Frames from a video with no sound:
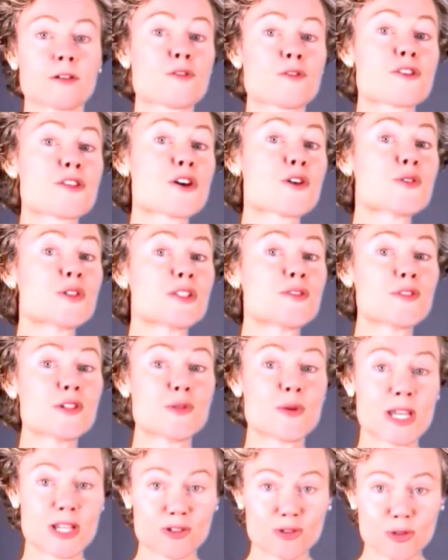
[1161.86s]
For those of you
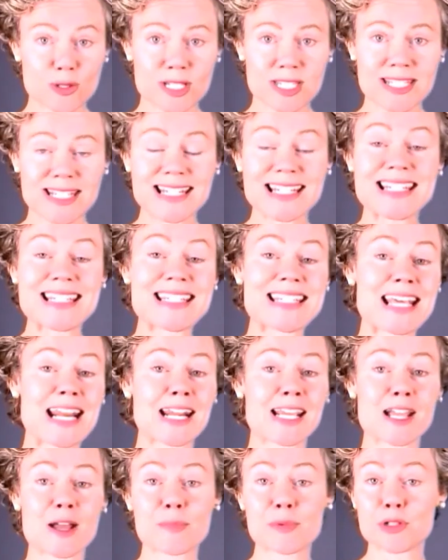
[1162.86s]
interested in
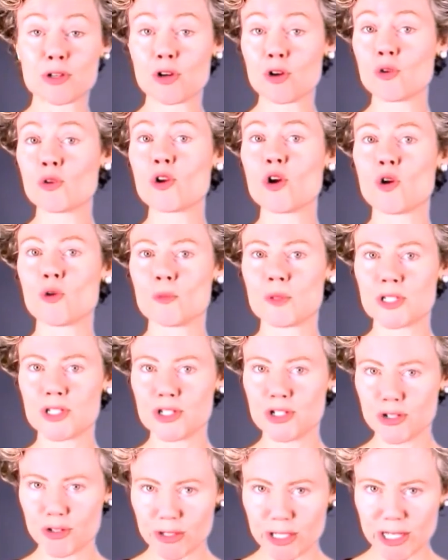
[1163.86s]
setting up your own home
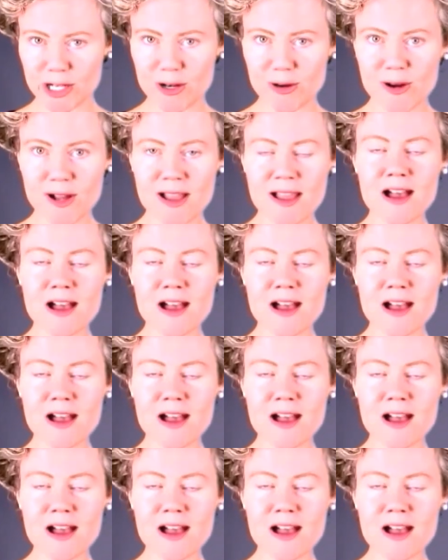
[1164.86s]
studio,